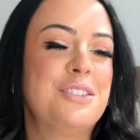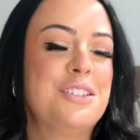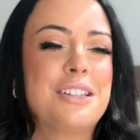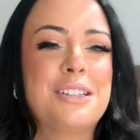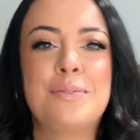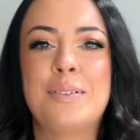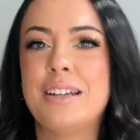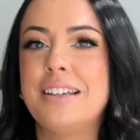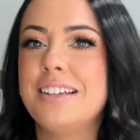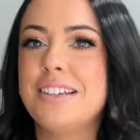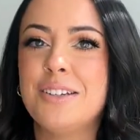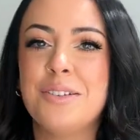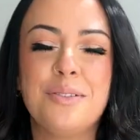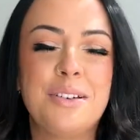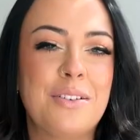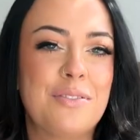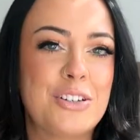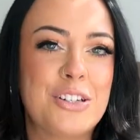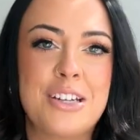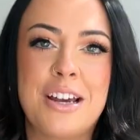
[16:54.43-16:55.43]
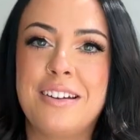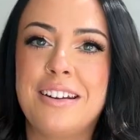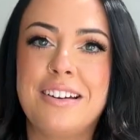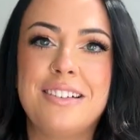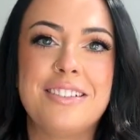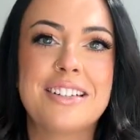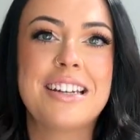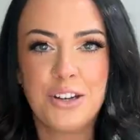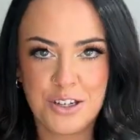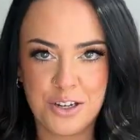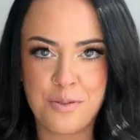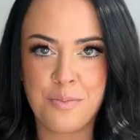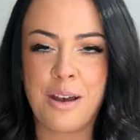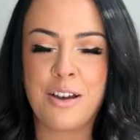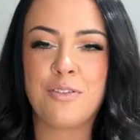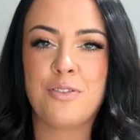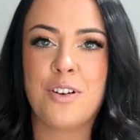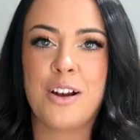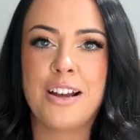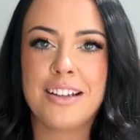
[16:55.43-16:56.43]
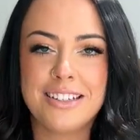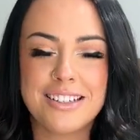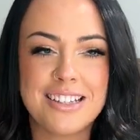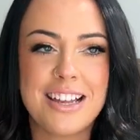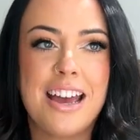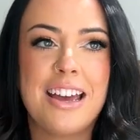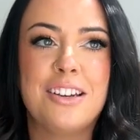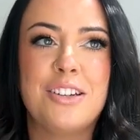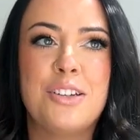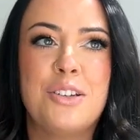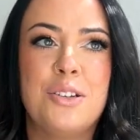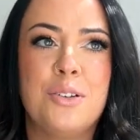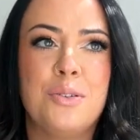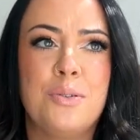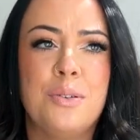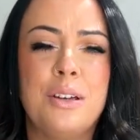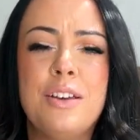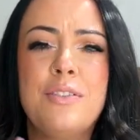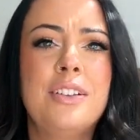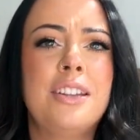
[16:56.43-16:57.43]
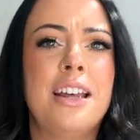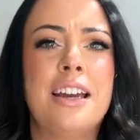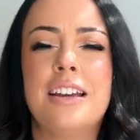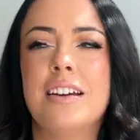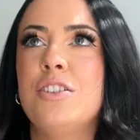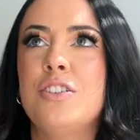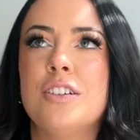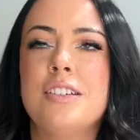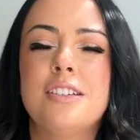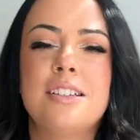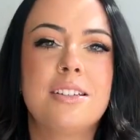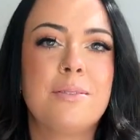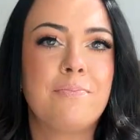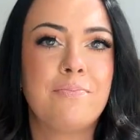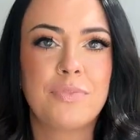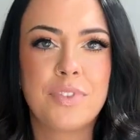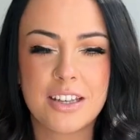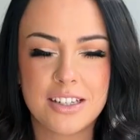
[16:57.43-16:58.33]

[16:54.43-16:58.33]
Just wanted to give a shout out to my friends and to even like just